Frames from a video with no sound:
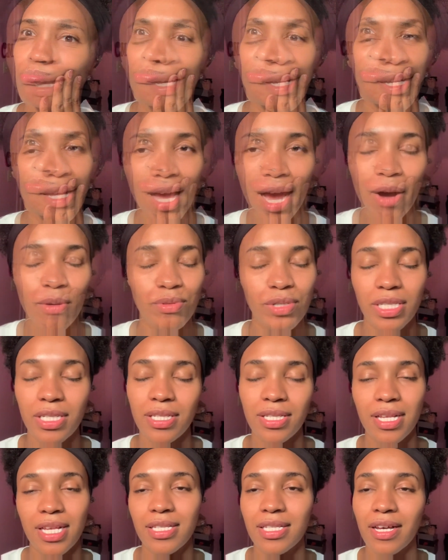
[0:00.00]
Yeah, I was
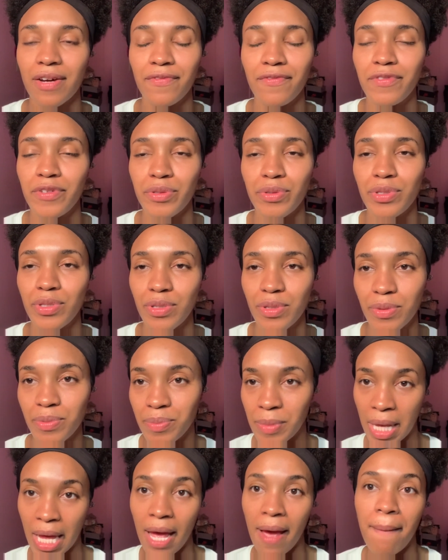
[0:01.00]
just as confused too.
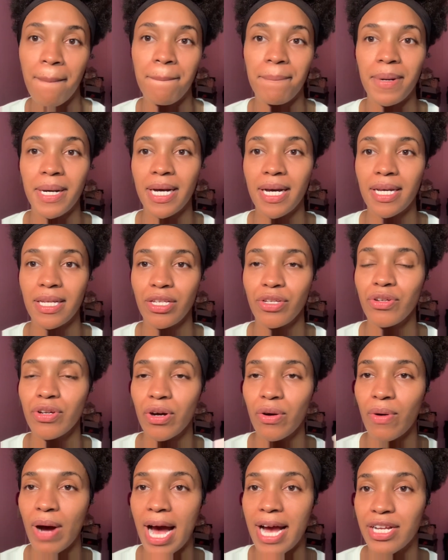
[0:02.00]
But, you
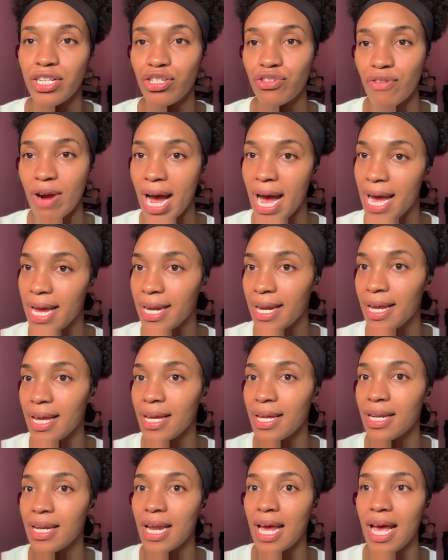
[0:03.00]
know, I tried
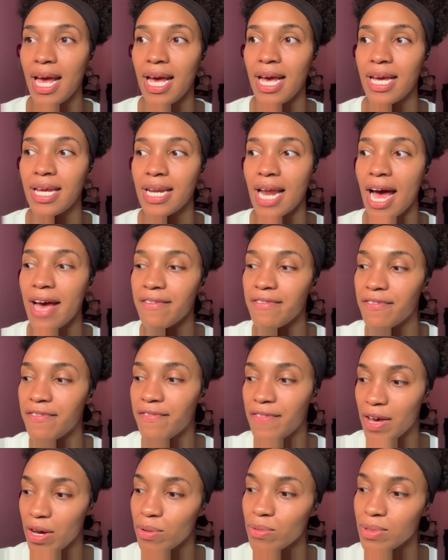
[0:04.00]
it and I
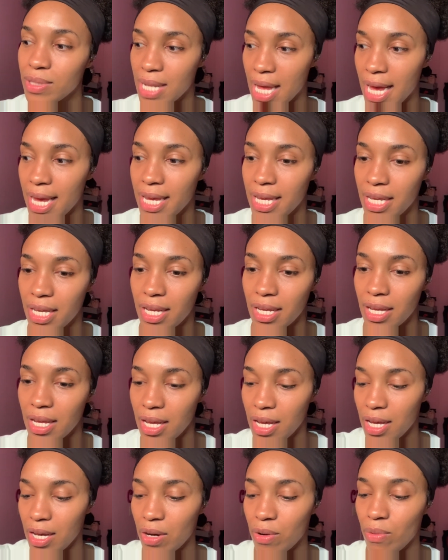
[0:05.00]
felt like,
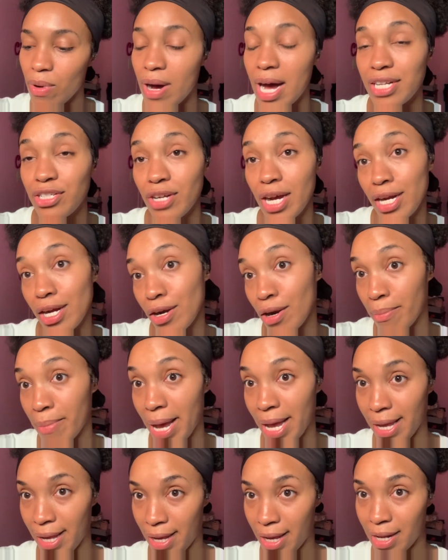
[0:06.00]
well, I tried it on
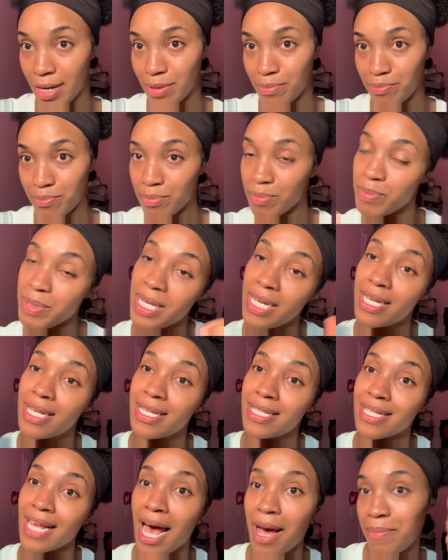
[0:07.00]
my hand
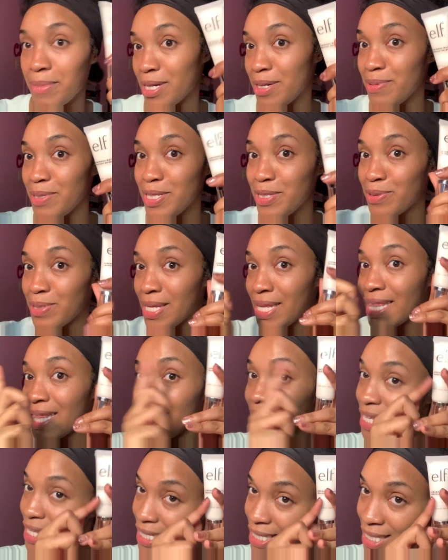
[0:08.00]
because I'm going to be using
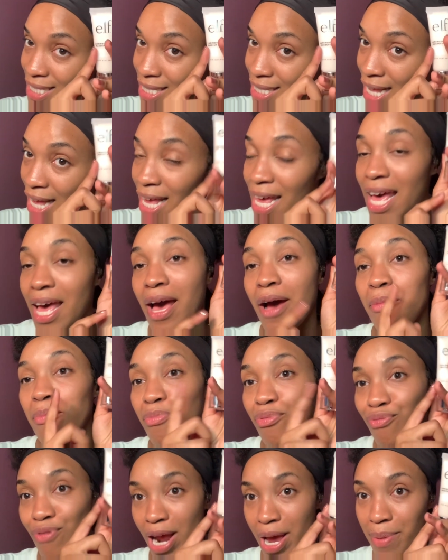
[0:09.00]
this
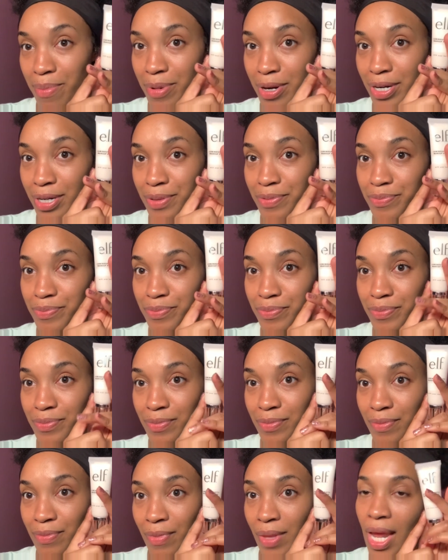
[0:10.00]
primer
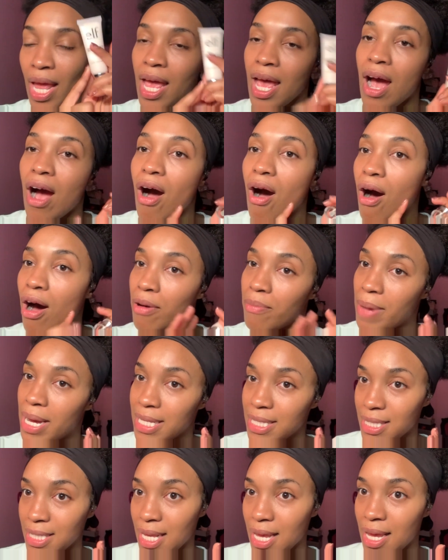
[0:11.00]
on my
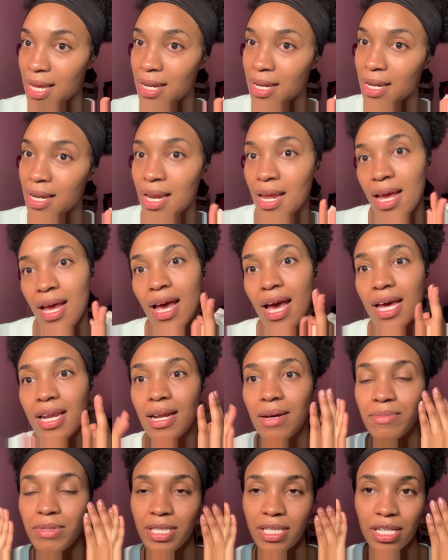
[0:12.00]
skin, and
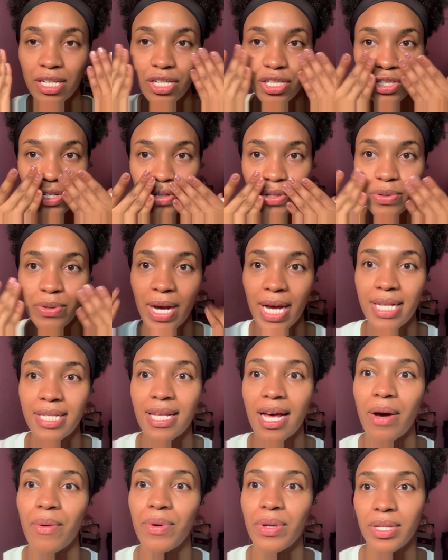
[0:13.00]
I'm just going to show you guys
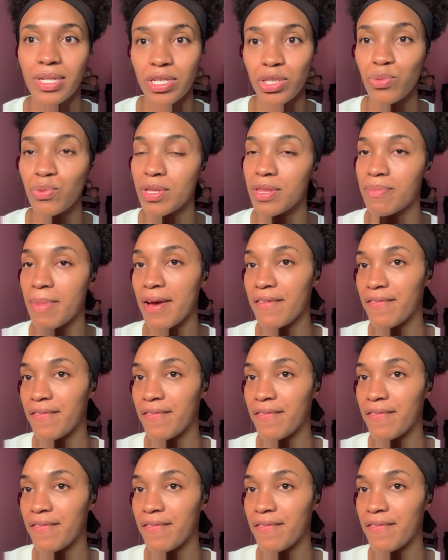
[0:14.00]
how it looks with my